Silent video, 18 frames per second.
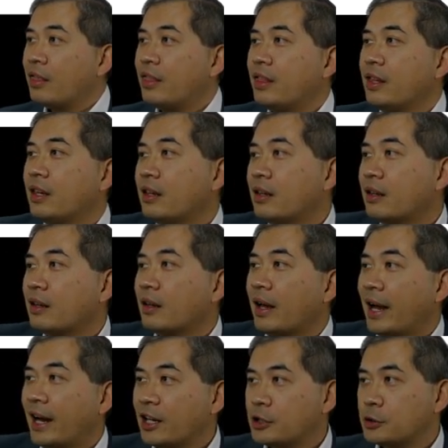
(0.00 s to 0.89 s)

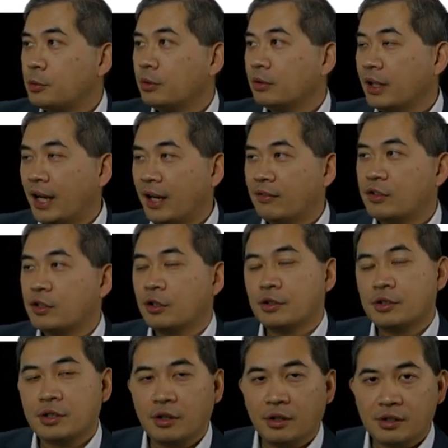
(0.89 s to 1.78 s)
The actual live
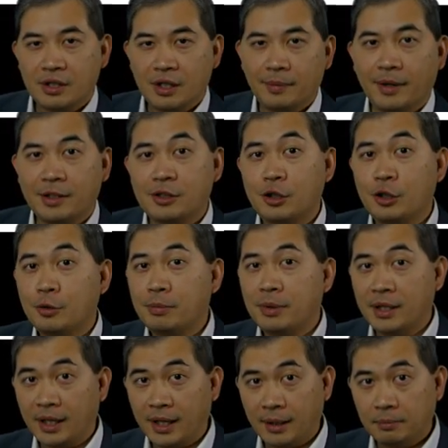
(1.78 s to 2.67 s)
show starts at about 2
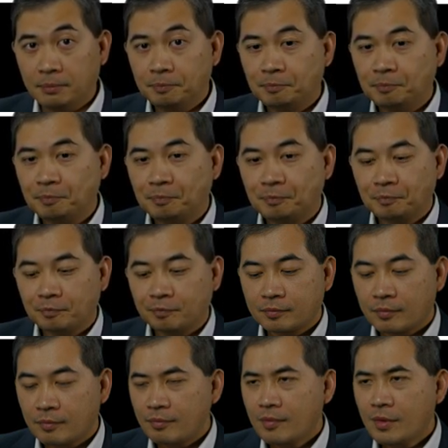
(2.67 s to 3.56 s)
p.m.
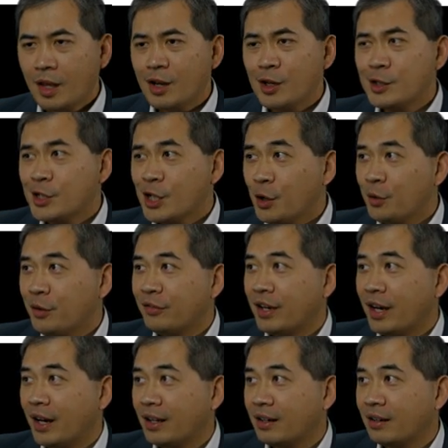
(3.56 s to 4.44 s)
So
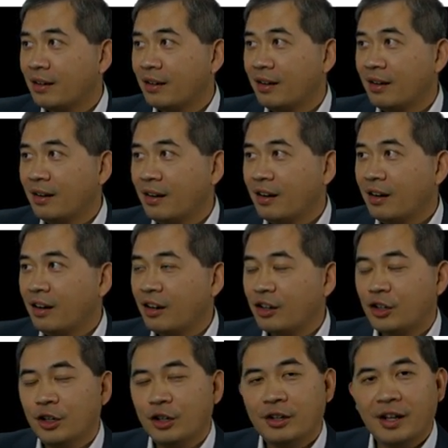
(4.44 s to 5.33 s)
we've got
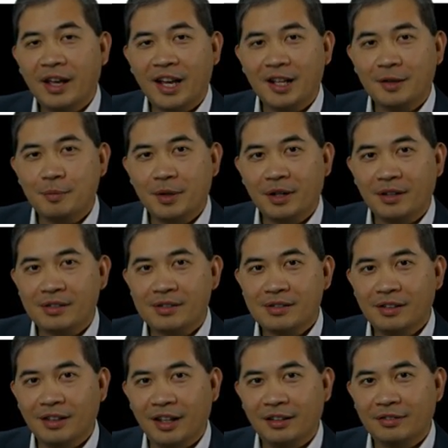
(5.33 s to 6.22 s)
a good eight
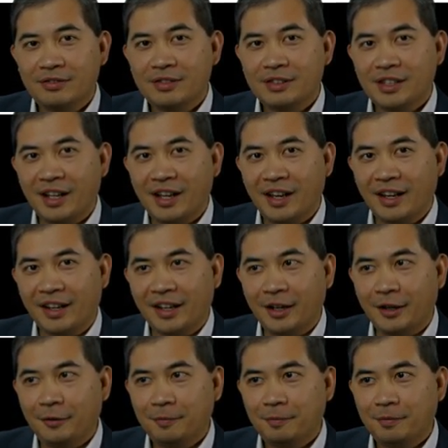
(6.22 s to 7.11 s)
minutes left to hang
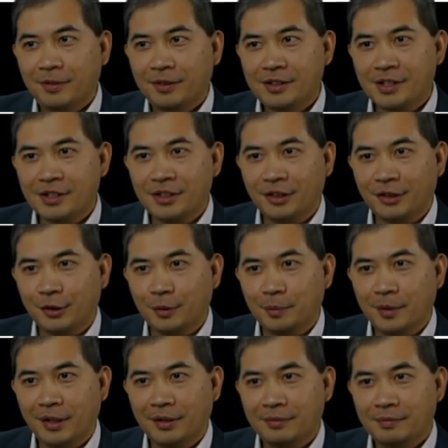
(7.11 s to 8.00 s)
out, just a
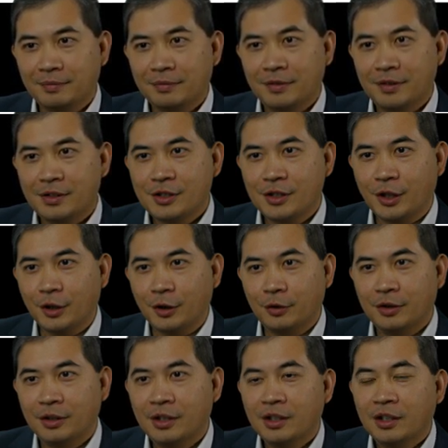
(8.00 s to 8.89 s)
little bit.
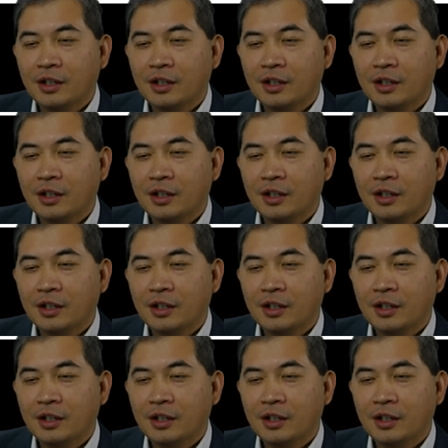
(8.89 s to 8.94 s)
So